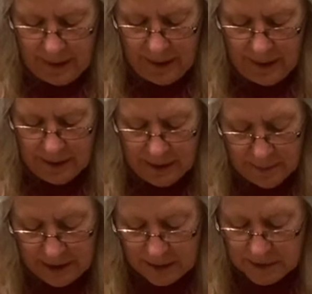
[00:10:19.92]
And
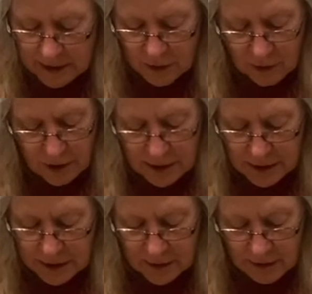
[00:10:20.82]
sometimes it's hard to
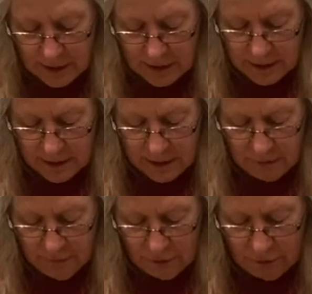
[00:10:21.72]
start
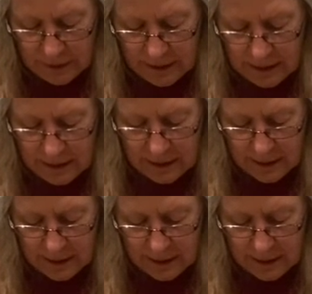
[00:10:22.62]
unrolling